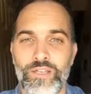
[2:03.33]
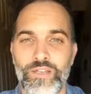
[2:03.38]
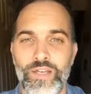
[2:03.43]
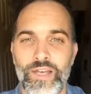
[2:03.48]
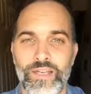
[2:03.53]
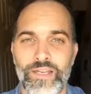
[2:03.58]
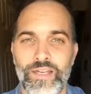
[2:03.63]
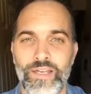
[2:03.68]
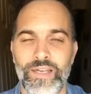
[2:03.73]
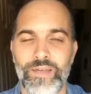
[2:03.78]

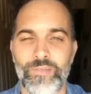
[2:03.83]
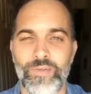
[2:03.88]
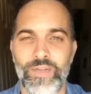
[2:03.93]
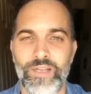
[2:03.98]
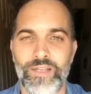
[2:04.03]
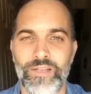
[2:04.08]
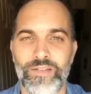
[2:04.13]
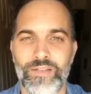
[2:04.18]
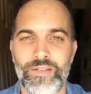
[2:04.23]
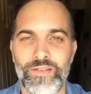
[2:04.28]
that came
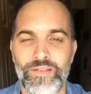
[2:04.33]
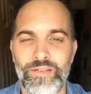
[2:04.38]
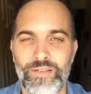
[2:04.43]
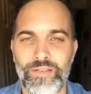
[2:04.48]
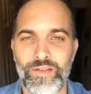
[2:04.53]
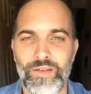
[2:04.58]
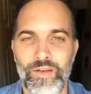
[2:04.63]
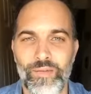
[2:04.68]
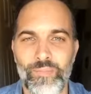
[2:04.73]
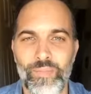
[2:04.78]
in
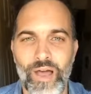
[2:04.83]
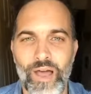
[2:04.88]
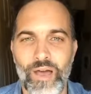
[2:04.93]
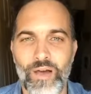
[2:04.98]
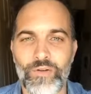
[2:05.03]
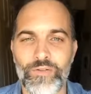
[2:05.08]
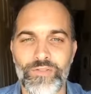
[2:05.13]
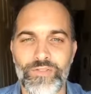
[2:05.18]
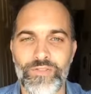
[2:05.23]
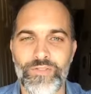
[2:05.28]

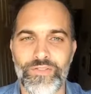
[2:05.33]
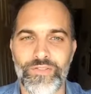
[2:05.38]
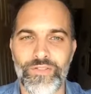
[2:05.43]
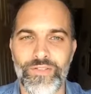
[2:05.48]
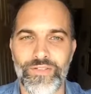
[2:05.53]
about